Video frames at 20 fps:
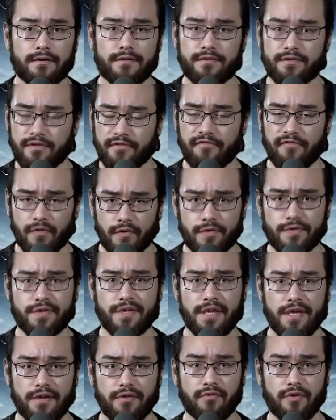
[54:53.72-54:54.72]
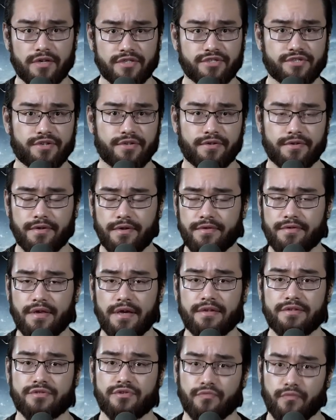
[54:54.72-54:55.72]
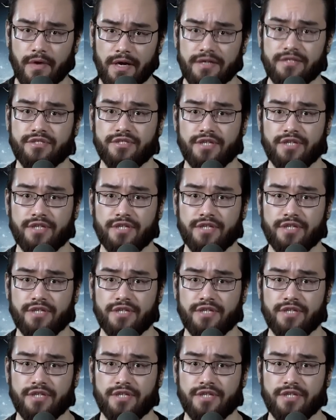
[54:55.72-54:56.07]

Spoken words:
The first key question is a direct